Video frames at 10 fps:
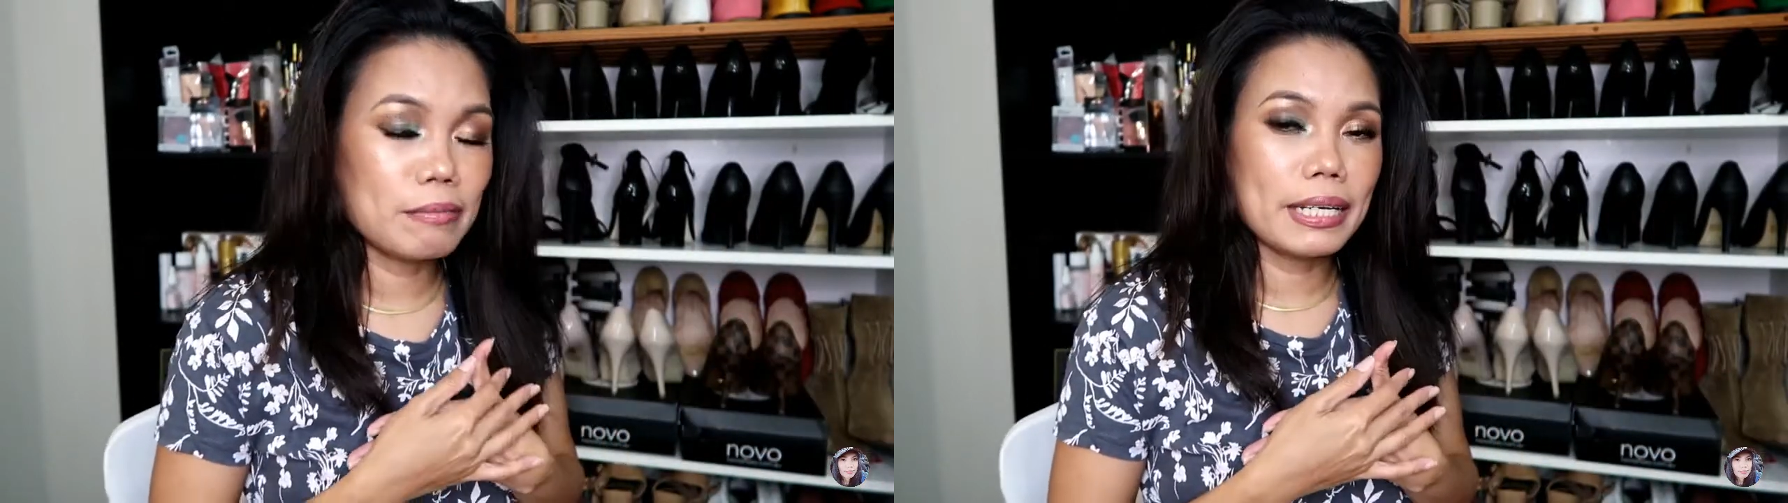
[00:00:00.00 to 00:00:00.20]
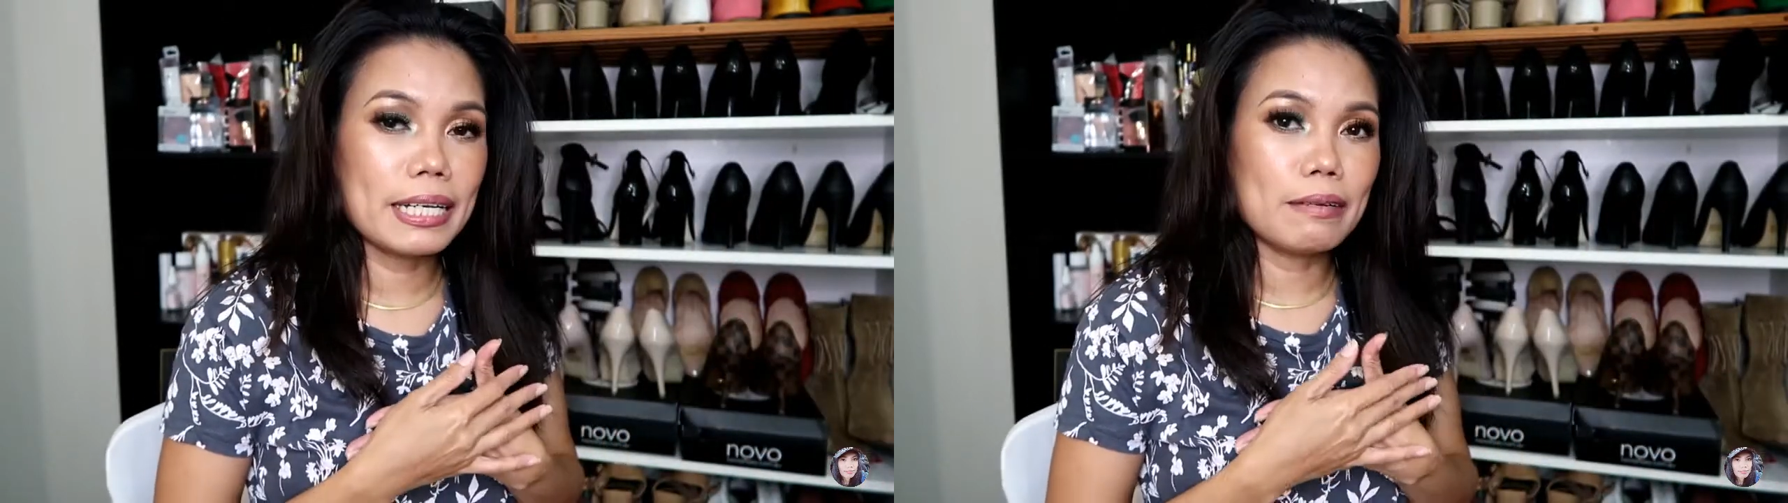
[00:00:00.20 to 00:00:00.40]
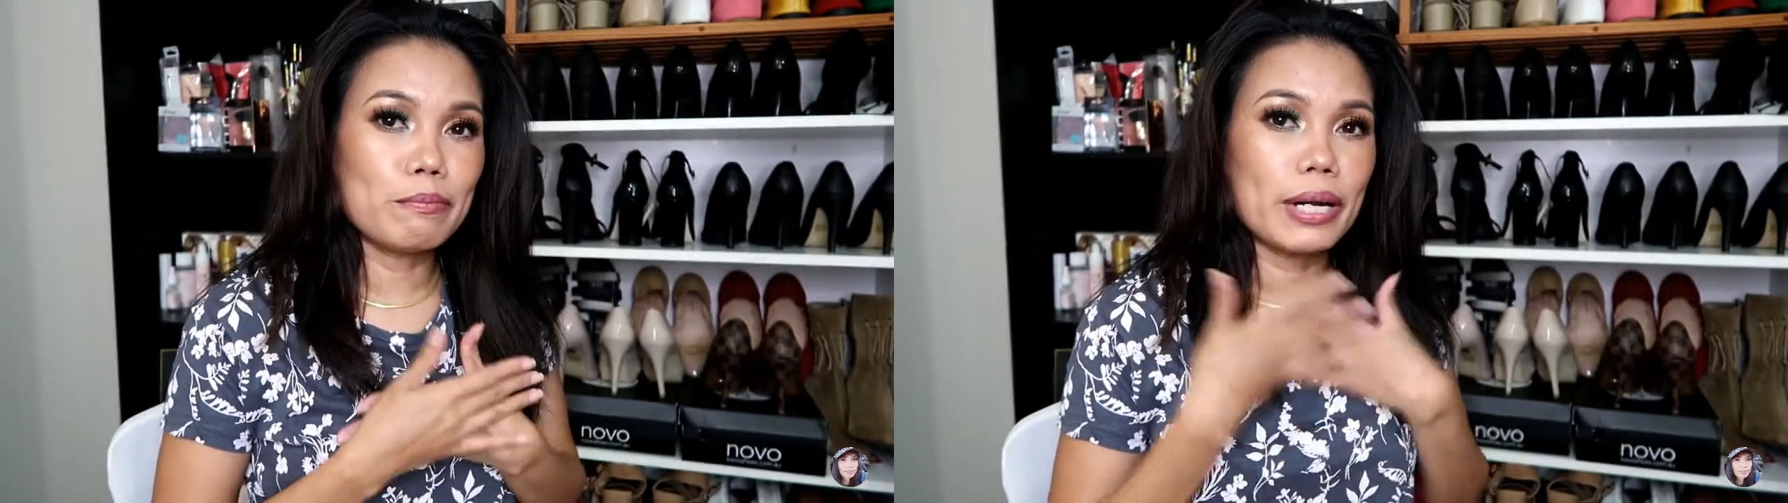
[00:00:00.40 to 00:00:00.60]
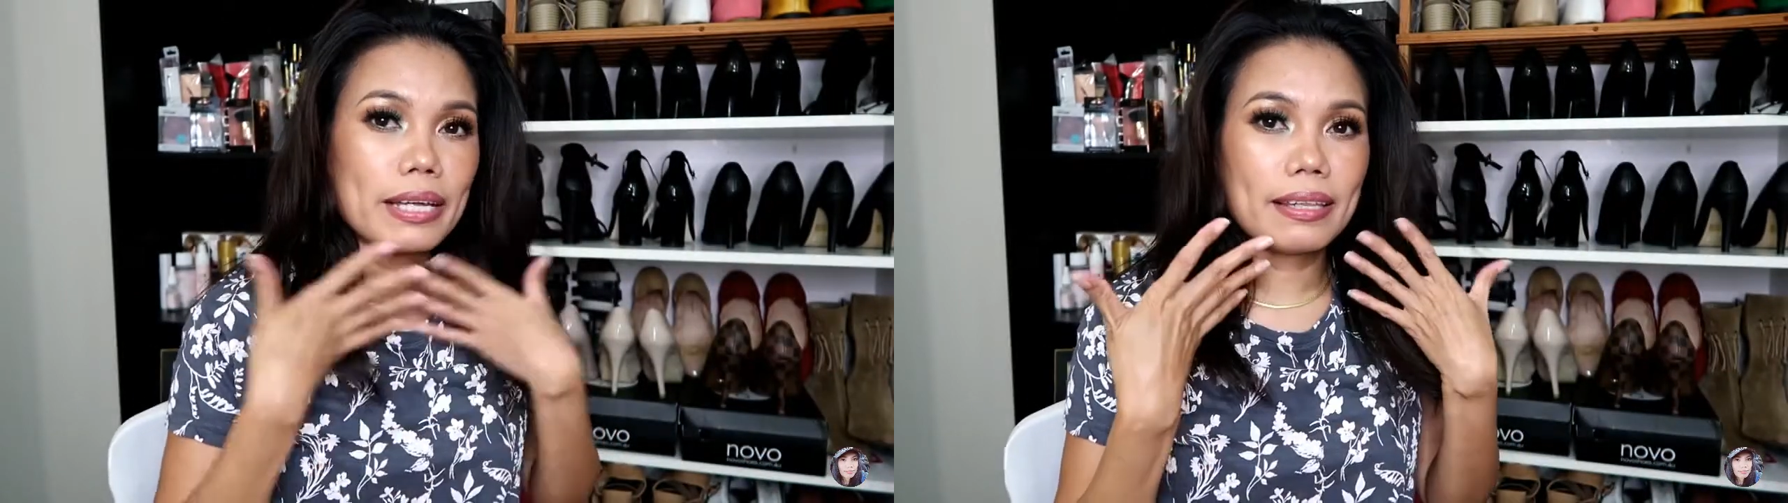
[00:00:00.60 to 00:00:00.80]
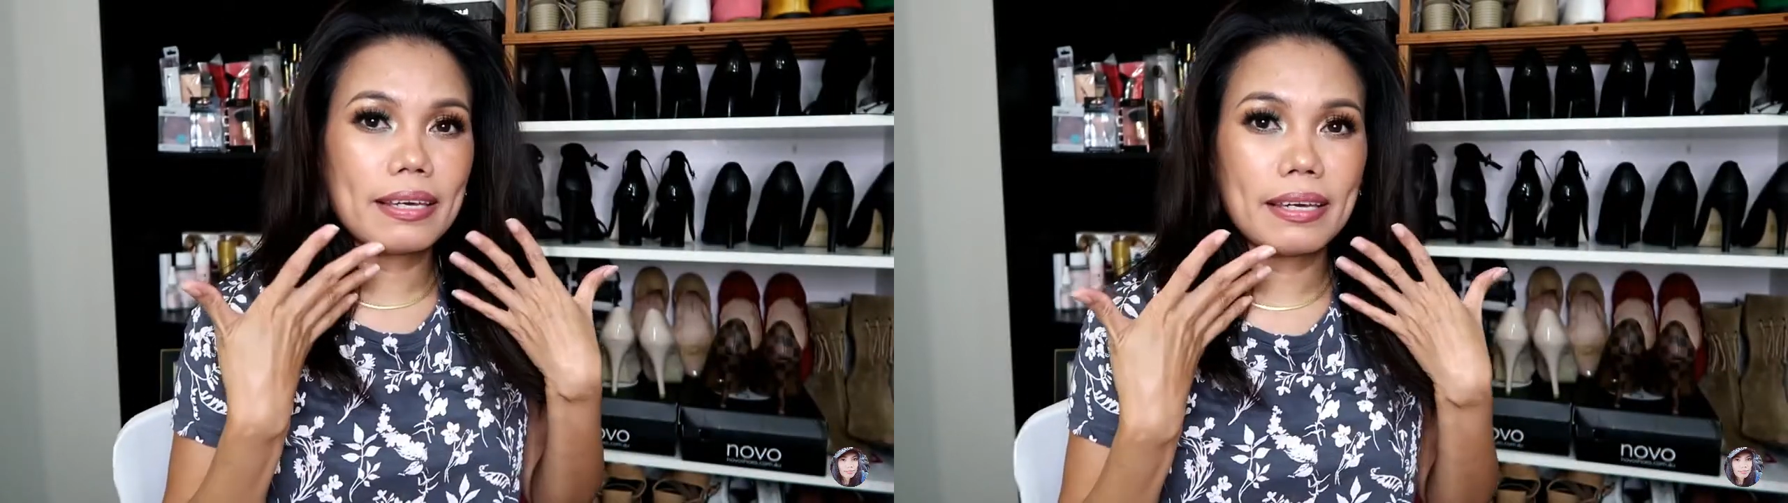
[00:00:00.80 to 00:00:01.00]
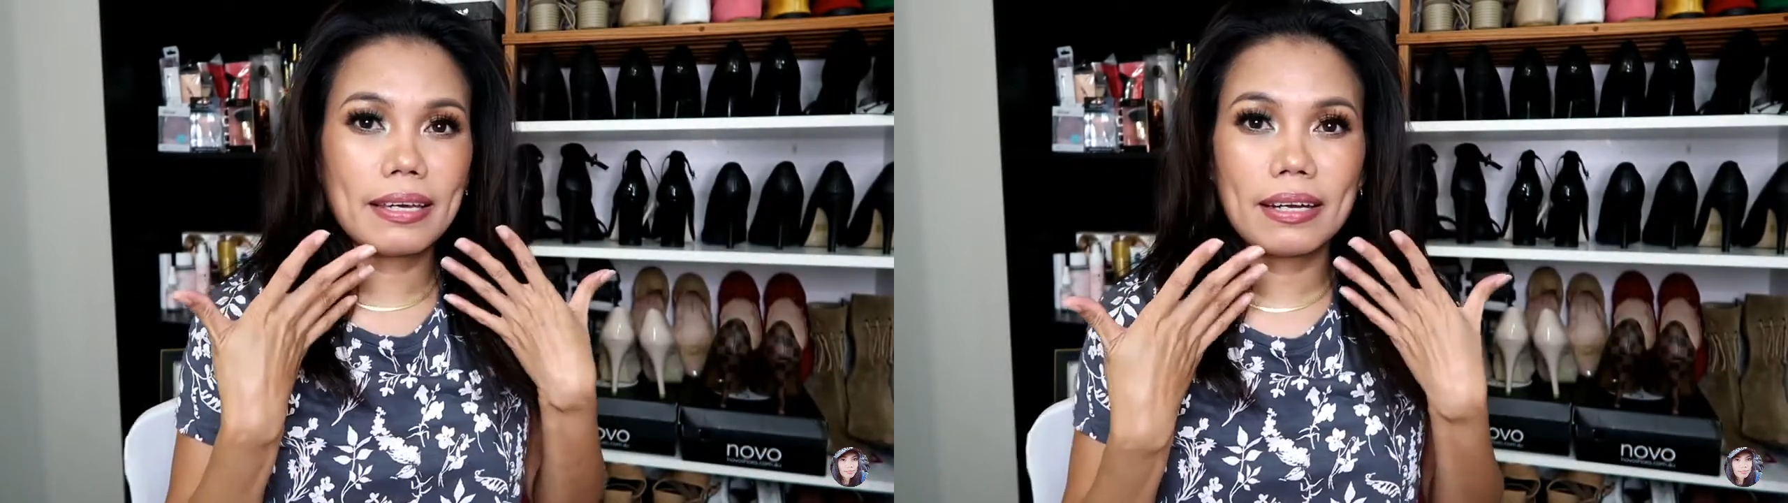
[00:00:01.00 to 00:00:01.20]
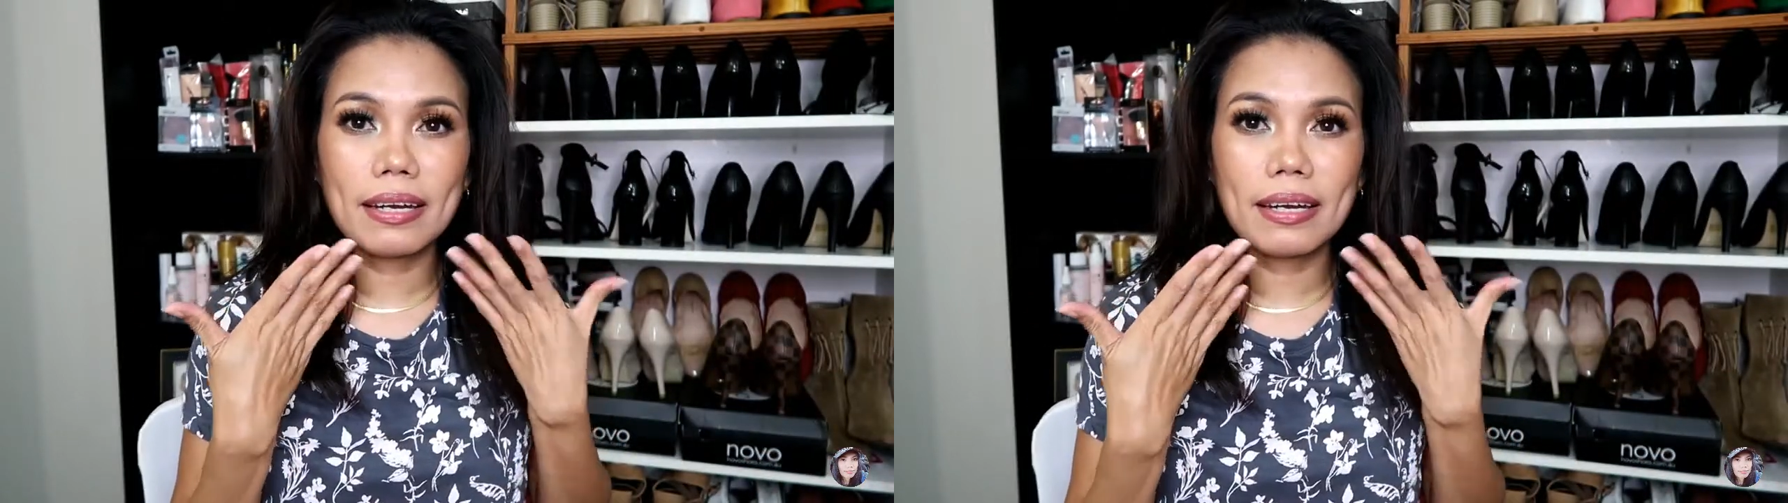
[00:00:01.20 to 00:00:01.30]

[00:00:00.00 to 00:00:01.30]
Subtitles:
makeup right here,